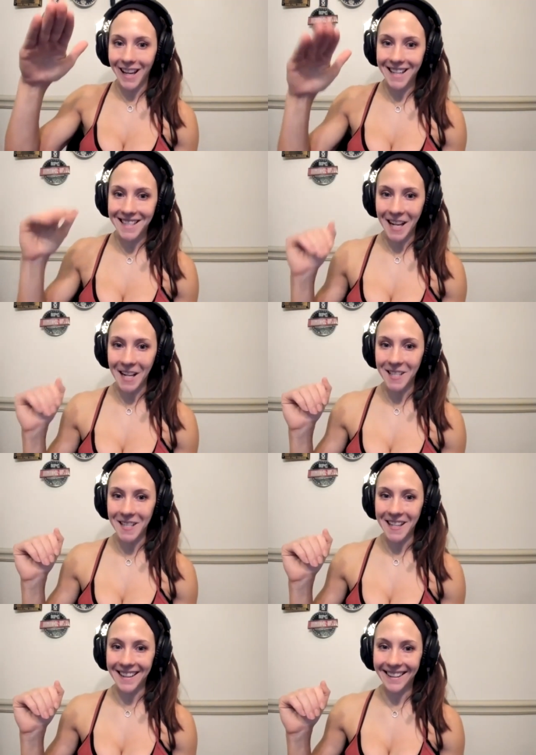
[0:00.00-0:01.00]
in
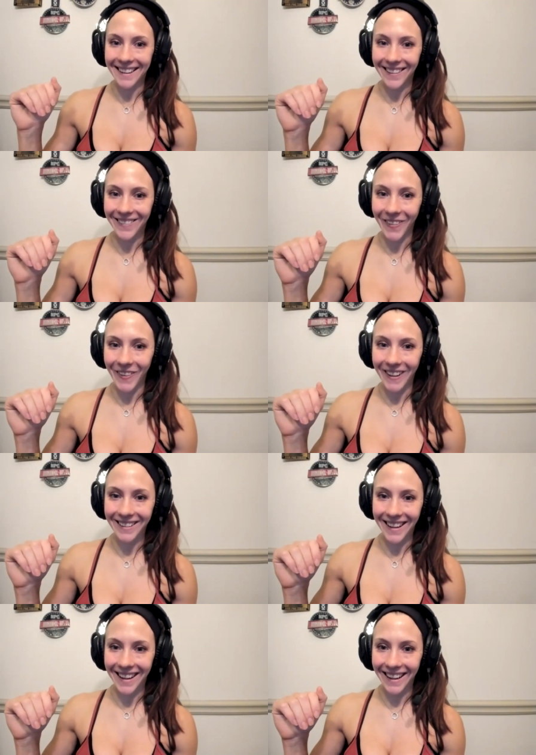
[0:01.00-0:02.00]
intensity for
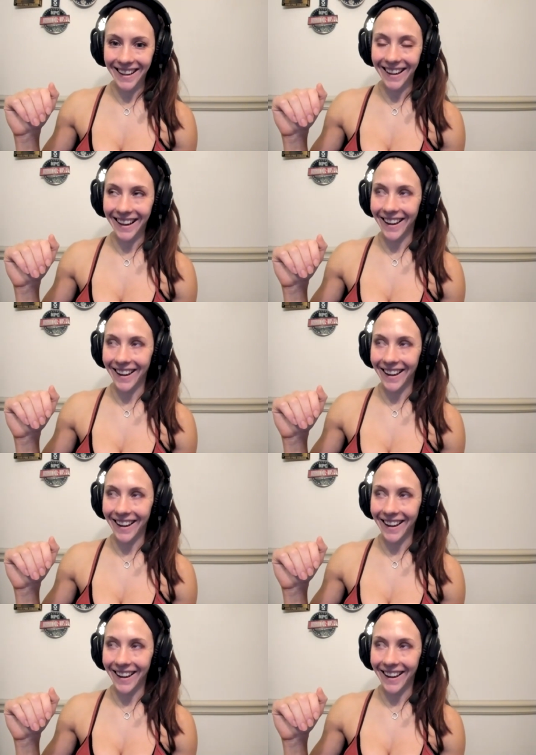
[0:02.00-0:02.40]
like